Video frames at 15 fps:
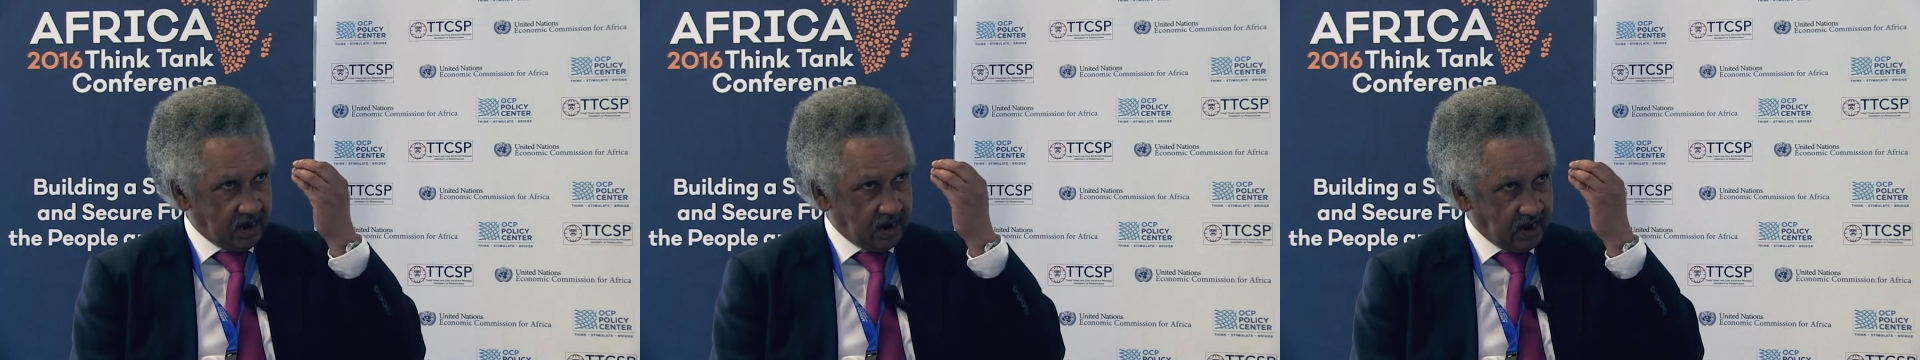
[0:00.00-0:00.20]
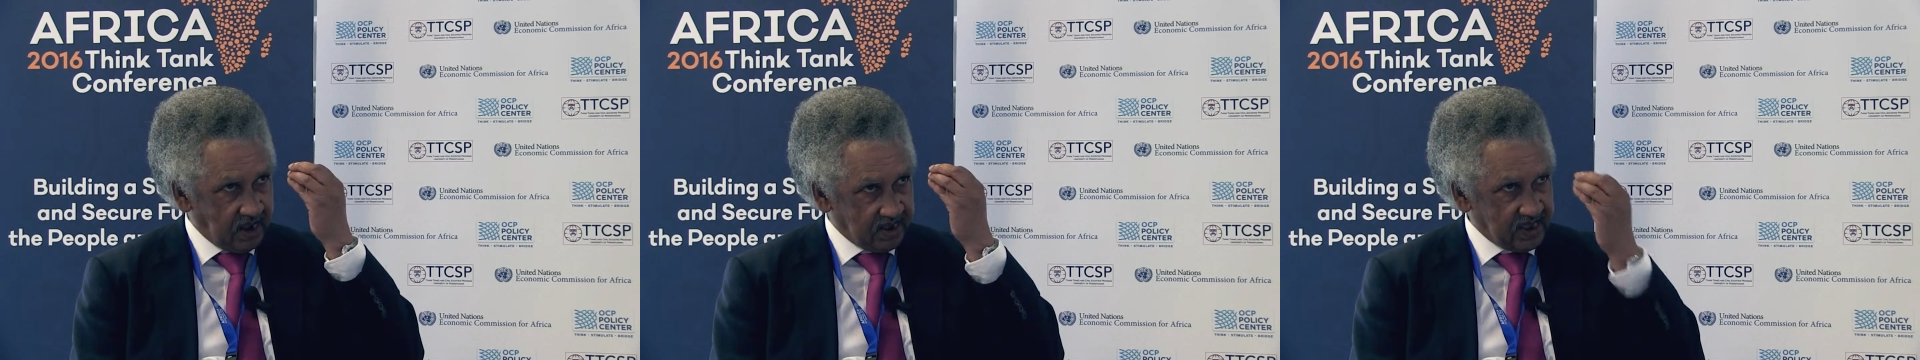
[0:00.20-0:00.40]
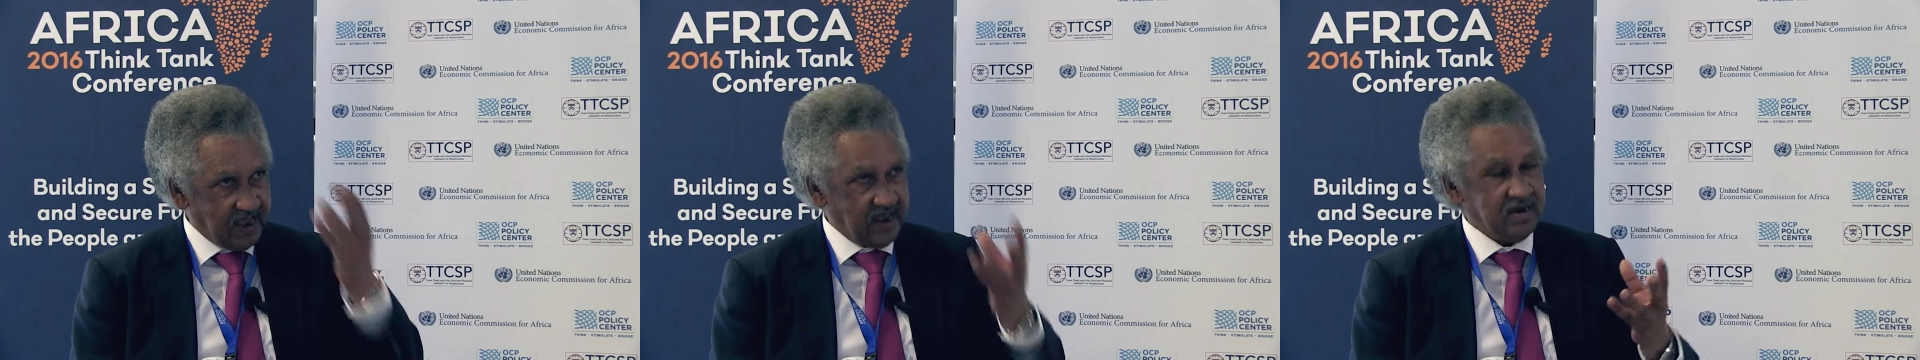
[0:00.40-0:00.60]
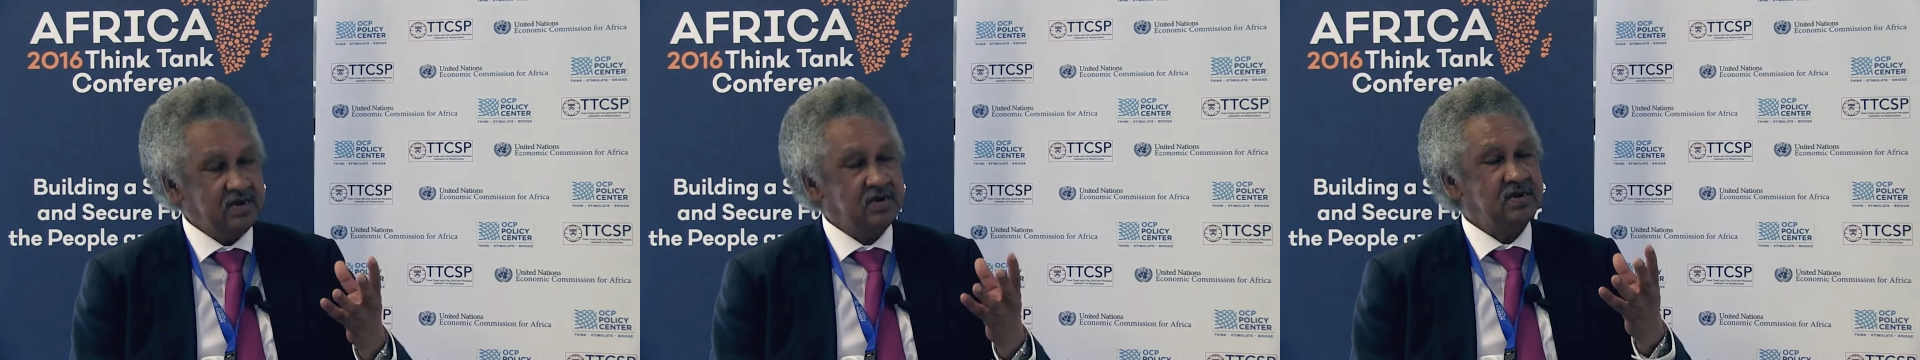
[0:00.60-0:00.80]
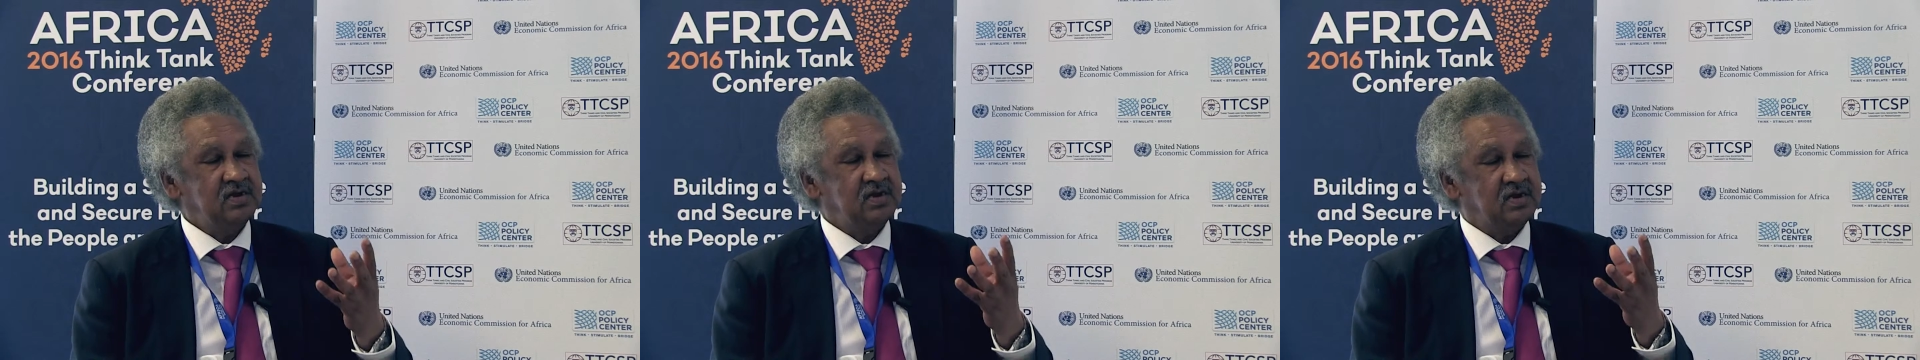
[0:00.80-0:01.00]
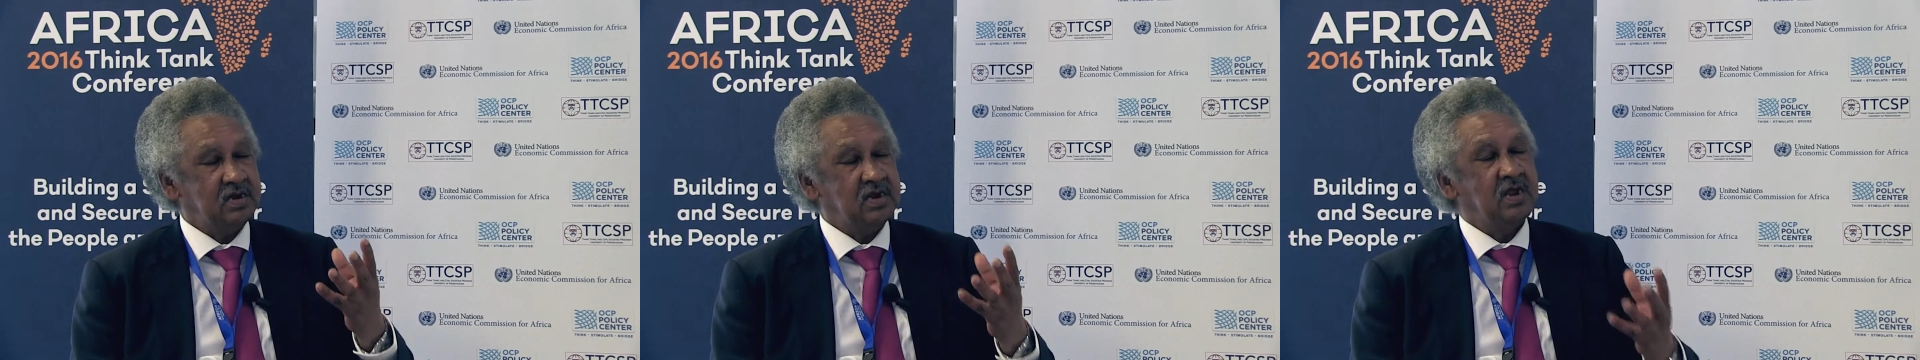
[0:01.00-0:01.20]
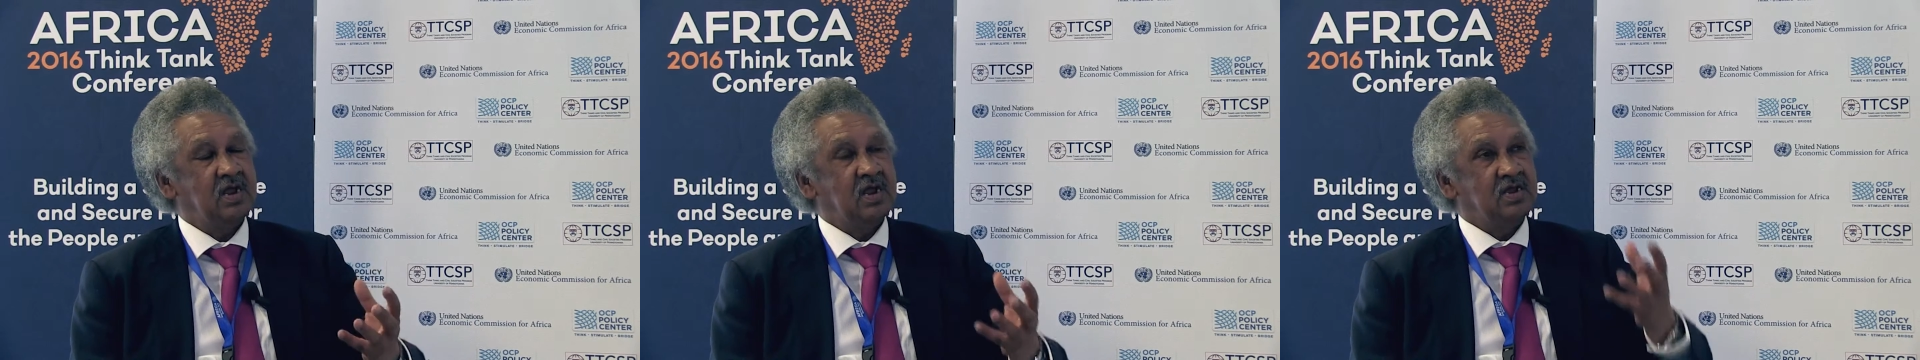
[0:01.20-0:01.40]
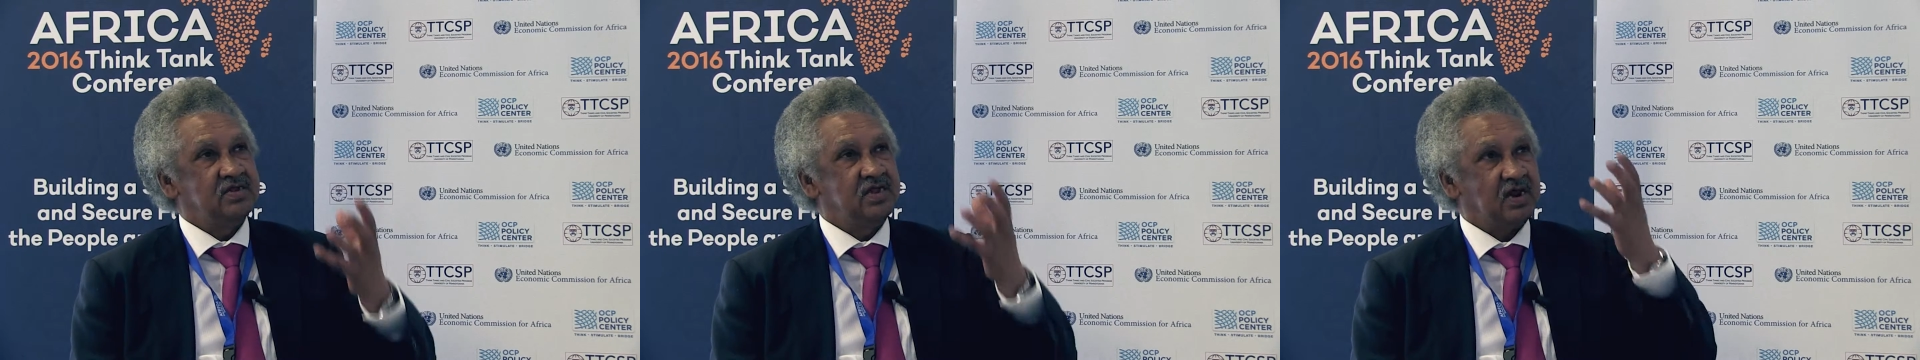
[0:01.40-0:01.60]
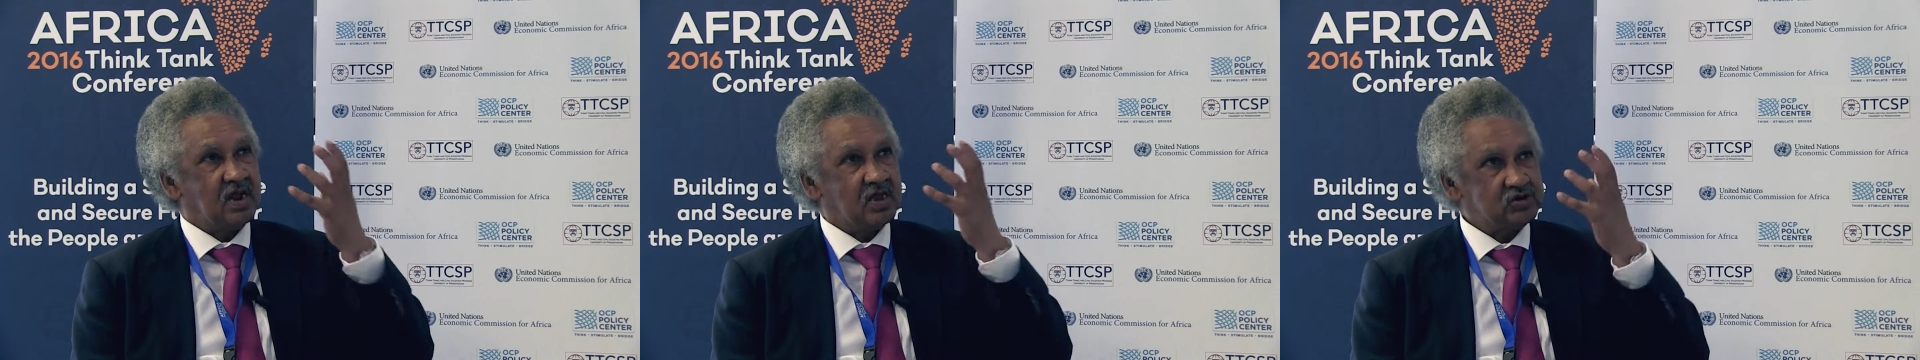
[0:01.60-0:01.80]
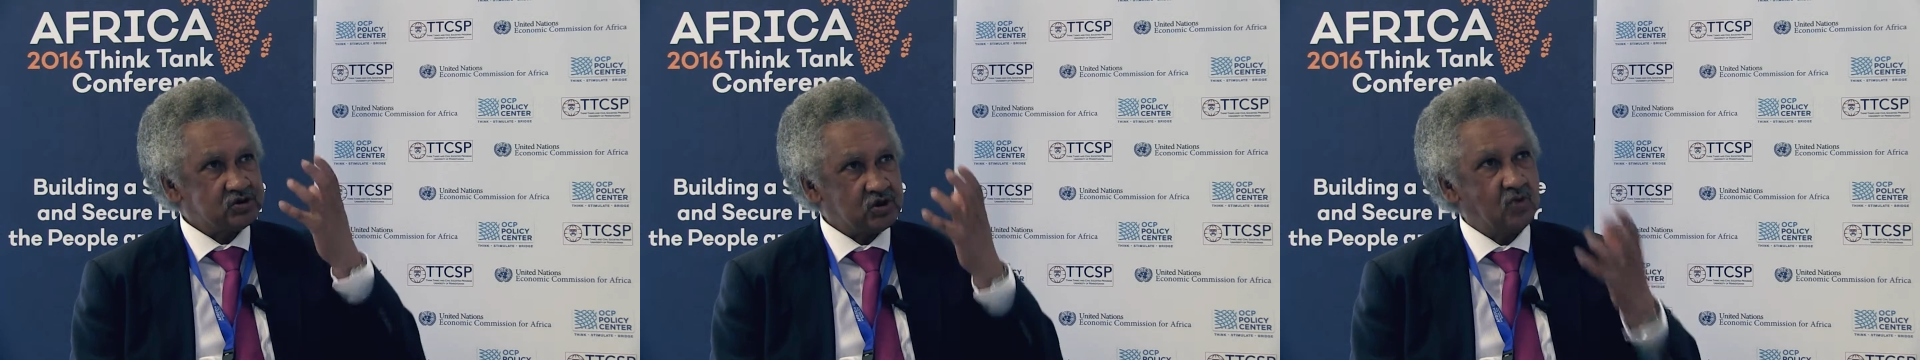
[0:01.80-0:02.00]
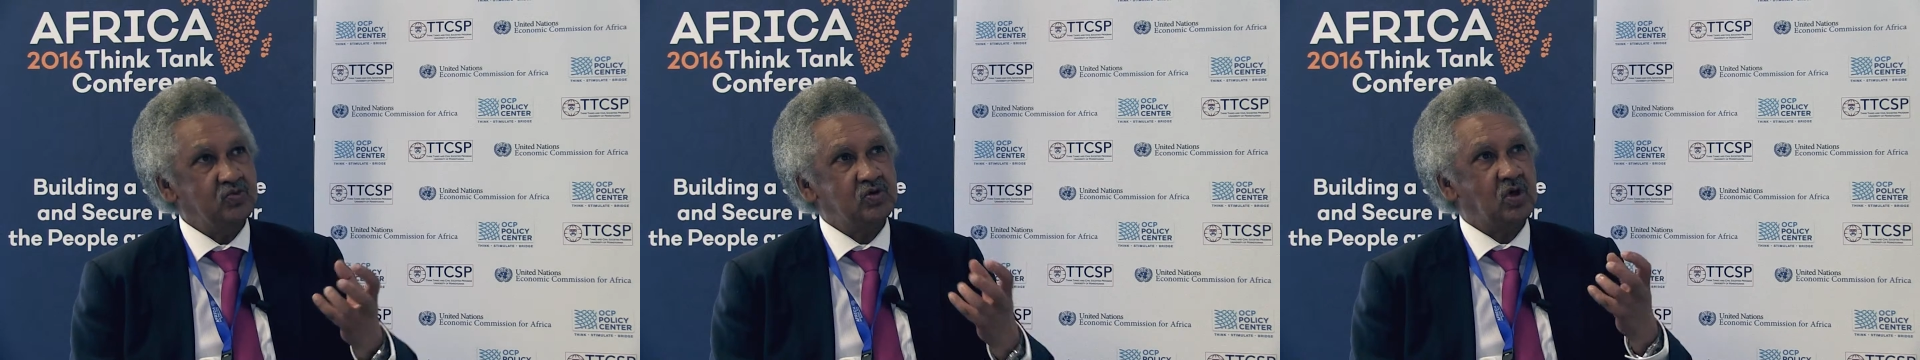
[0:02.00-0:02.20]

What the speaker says: Again, there are some